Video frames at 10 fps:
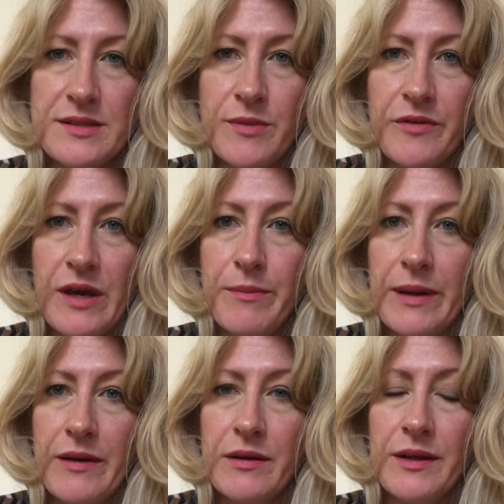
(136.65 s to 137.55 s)
some overhead
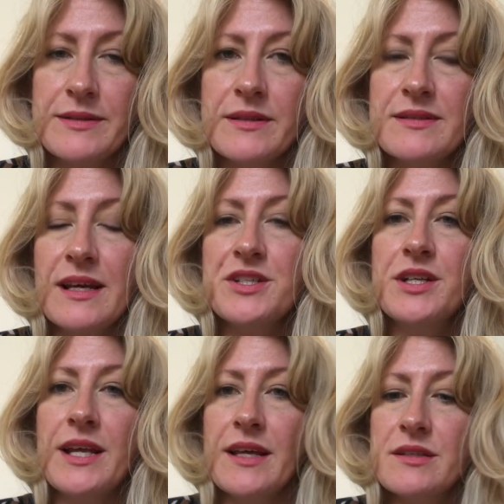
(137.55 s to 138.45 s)
power lines because it's
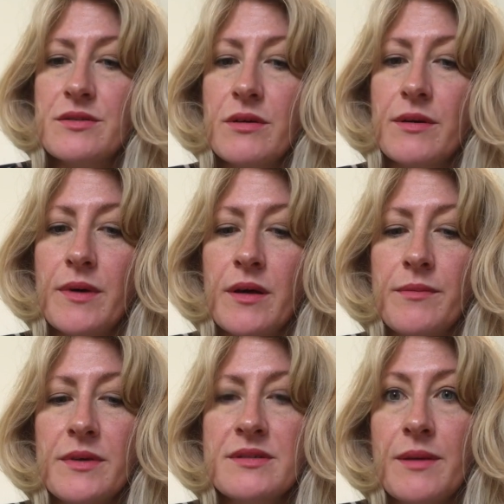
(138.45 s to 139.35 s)
actually next to
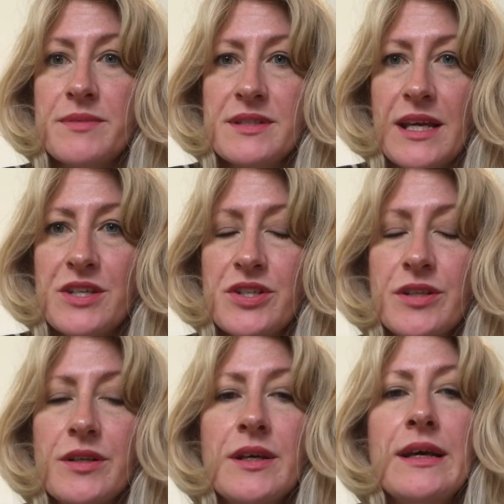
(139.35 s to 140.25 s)
a substation.